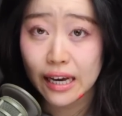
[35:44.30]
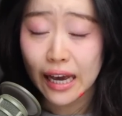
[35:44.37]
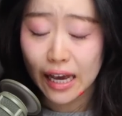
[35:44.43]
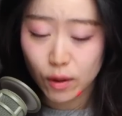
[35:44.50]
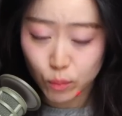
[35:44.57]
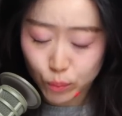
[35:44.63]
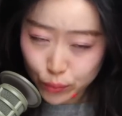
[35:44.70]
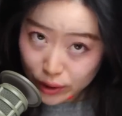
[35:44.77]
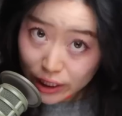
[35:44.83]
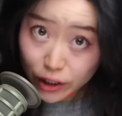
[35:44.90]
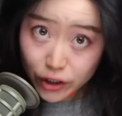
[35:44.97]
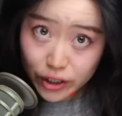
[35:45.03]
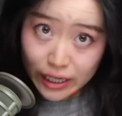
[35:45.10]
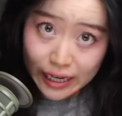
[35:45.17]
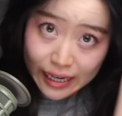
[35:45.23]
and bring
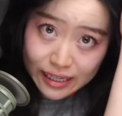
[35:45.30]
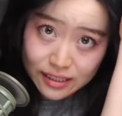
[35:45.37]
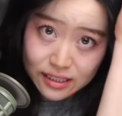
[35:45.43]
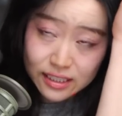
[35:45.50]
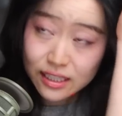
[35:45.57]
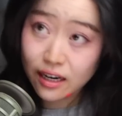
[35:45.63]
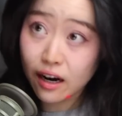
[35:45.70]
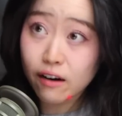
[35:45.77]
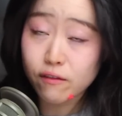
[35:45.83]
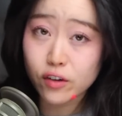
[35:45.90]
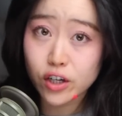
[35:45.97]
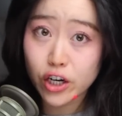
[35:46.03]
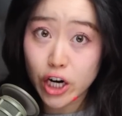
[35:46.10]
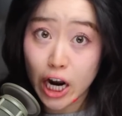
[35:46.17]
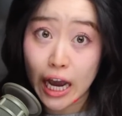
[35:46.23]
your hands to cover
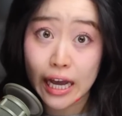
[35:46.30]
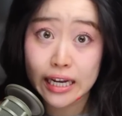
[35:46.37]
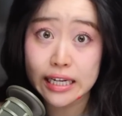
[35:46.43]
your head